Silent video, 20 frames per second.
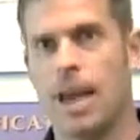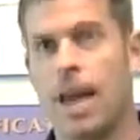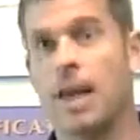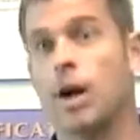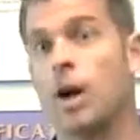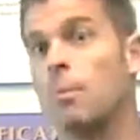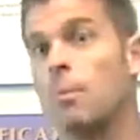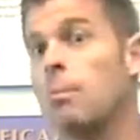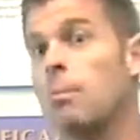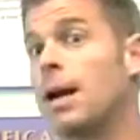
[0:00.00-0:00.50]

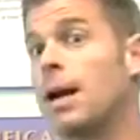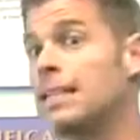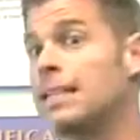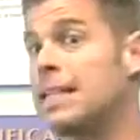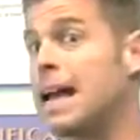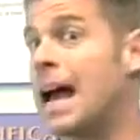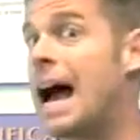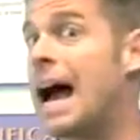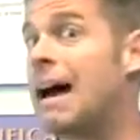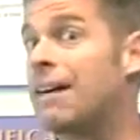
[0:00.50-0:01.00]
and our
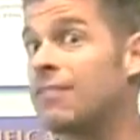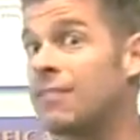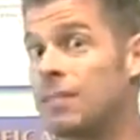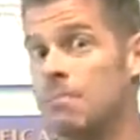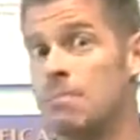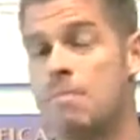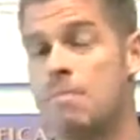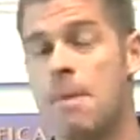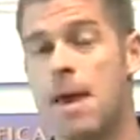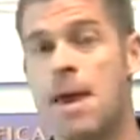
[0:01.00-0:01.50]
bodies have
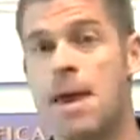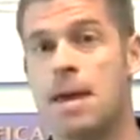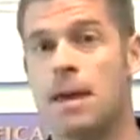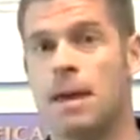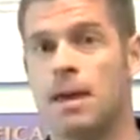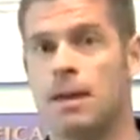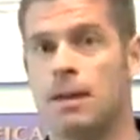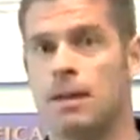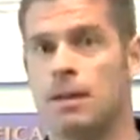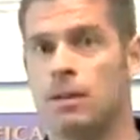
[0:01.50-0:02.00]
to
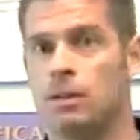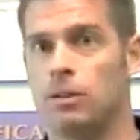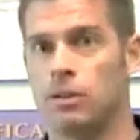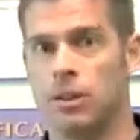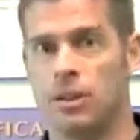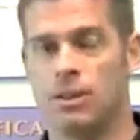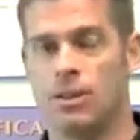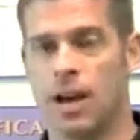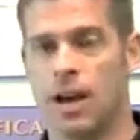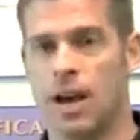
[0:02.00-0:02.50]
make
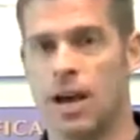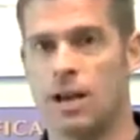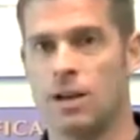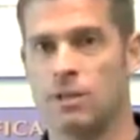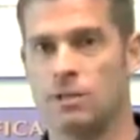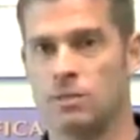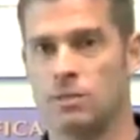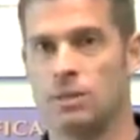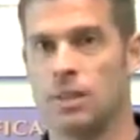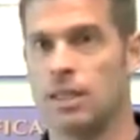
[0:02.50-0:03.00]

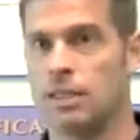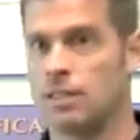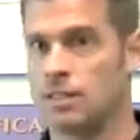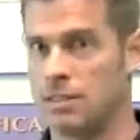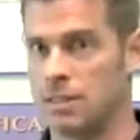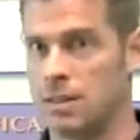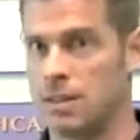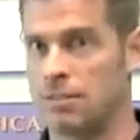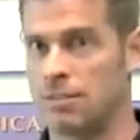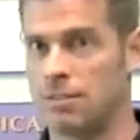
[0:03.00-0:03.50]
glutathione
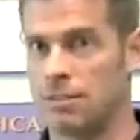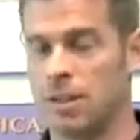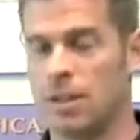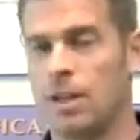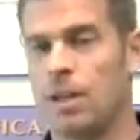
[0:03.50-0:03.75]
itself.